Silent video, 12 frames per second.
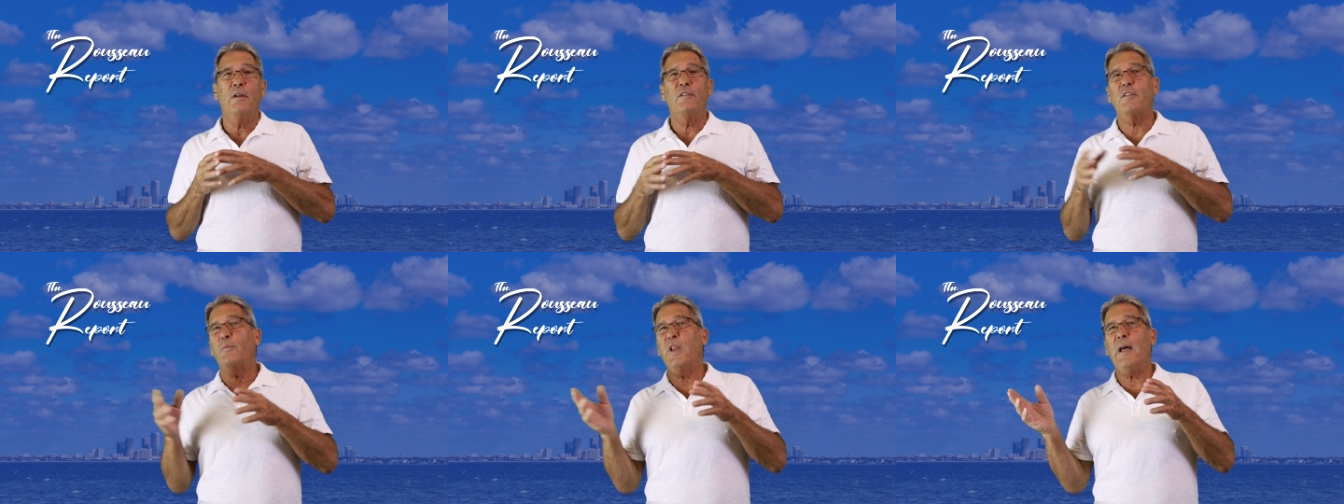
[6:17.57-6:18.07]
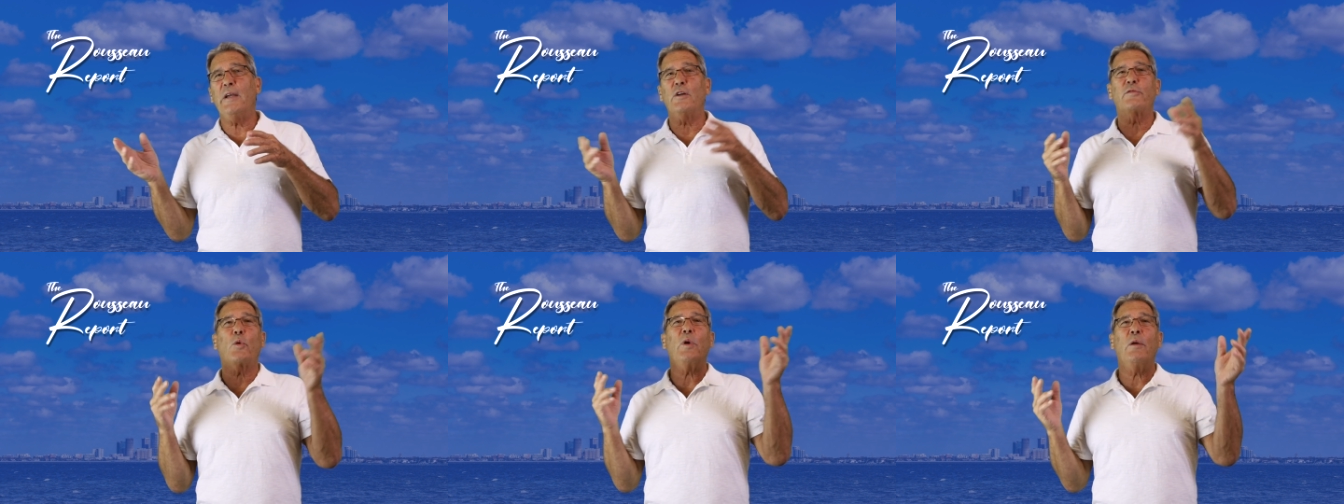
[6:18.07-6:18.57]
Supply
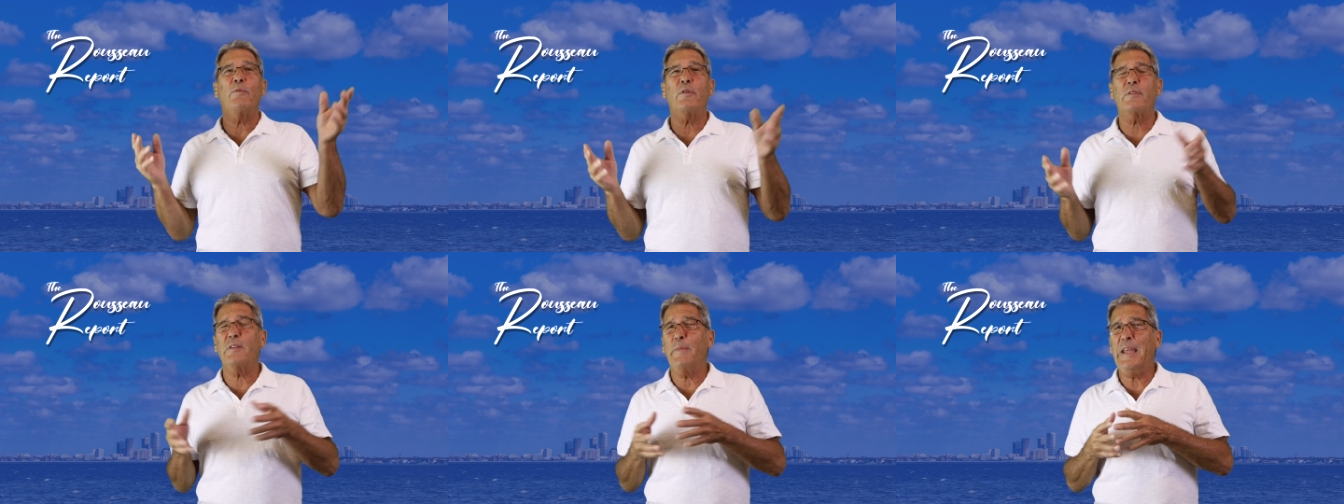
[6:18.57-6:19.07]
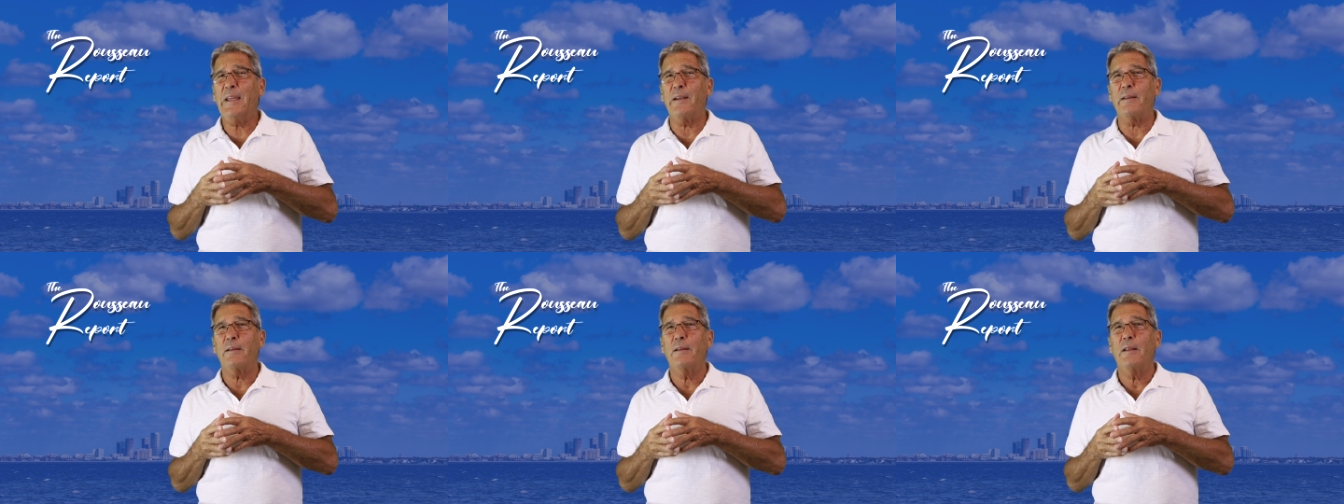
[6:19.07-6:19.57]
overwhelms
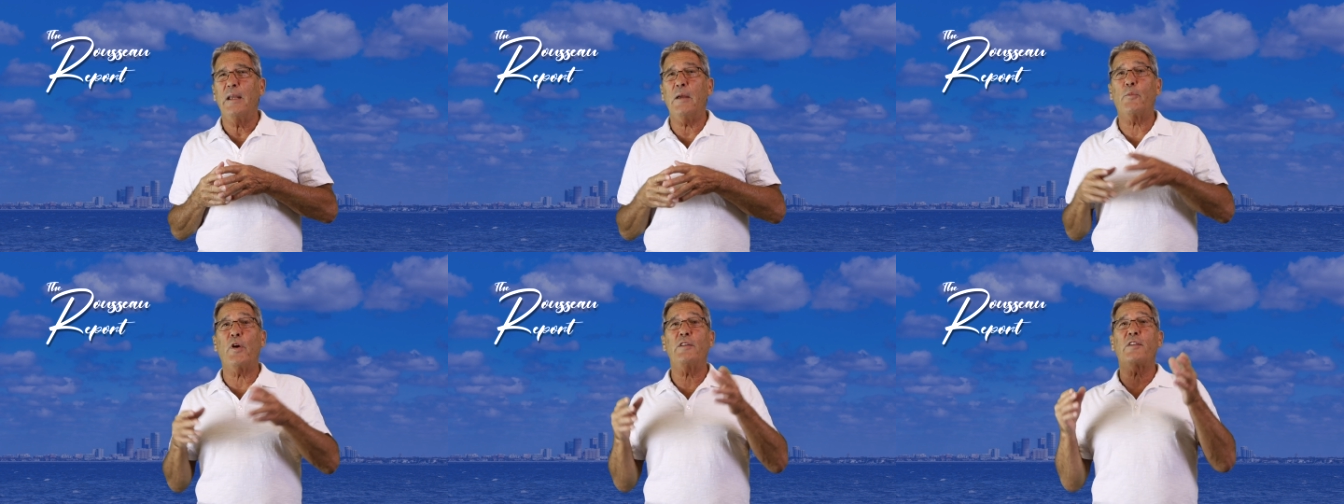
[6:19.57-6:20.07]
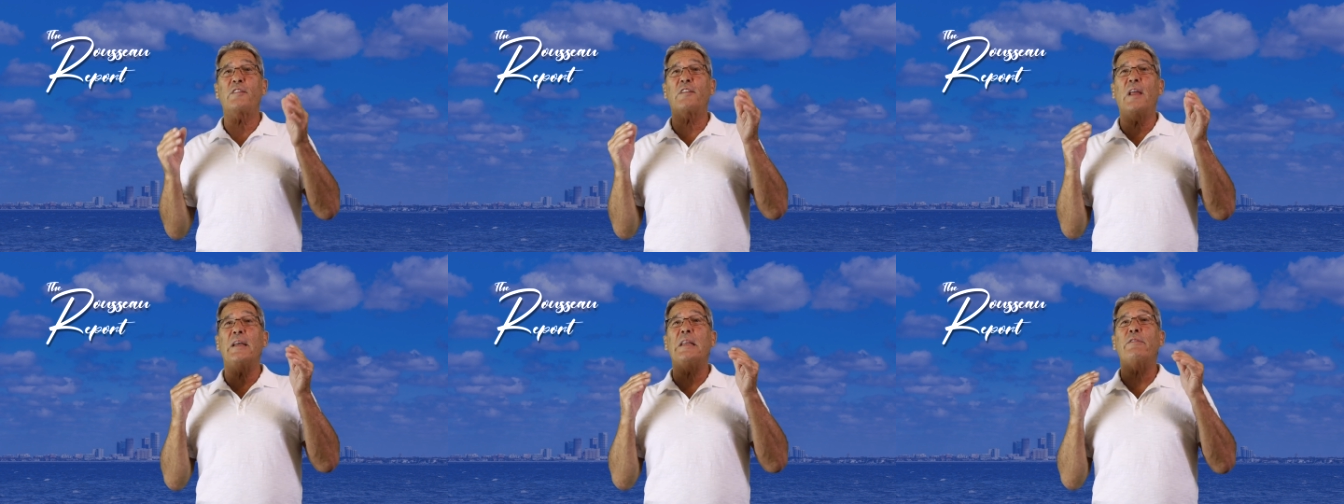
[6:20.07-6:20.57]
demand, and prices
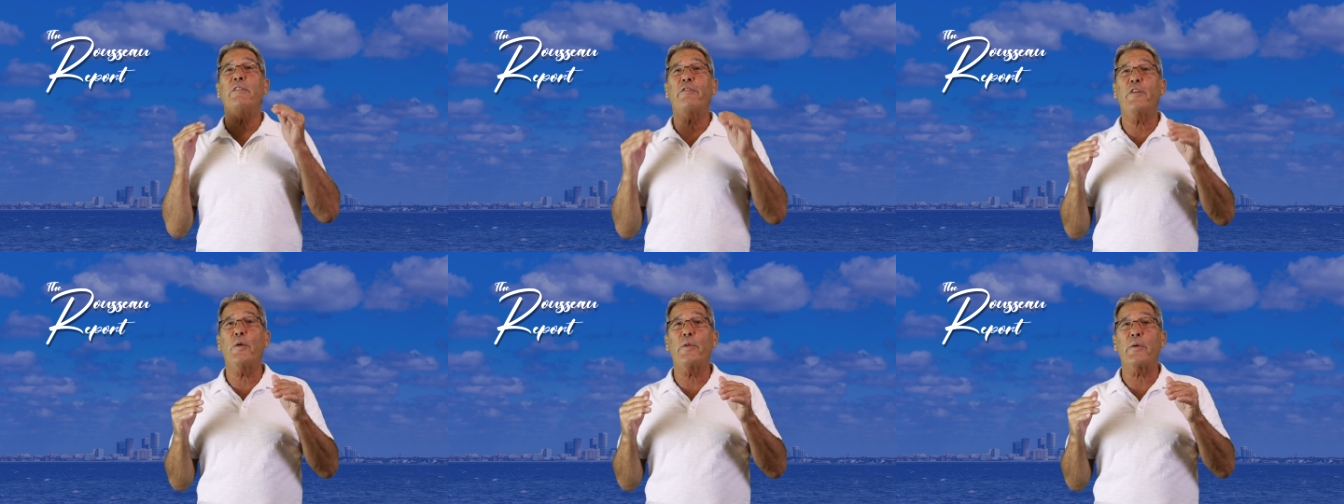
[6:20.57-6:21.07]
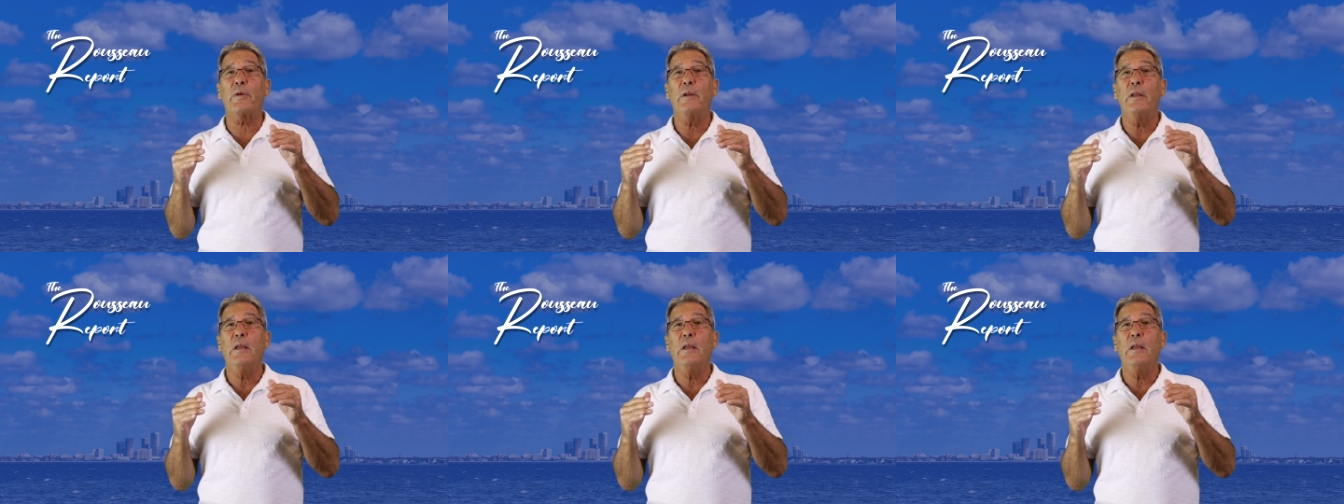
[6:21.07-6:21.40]
slide even further.